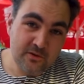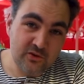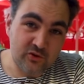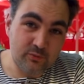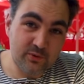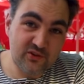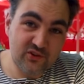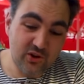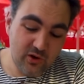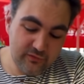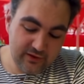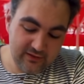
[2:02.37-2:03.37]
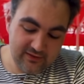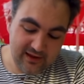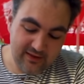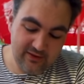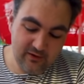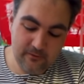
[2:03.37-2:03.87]
Super soft and
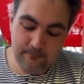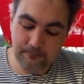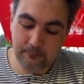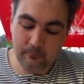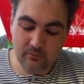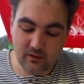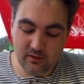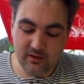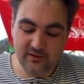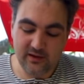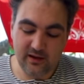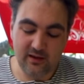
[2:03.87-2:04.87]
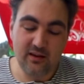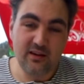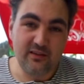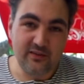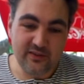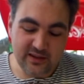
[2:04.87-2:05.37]
tender. It's like a
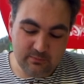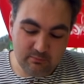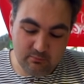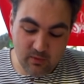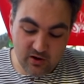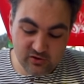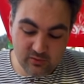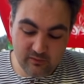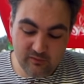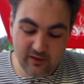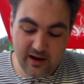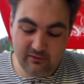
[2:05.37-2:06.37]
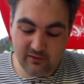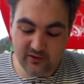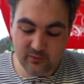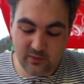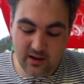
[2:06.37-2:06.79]
deep mushroom flavor as well.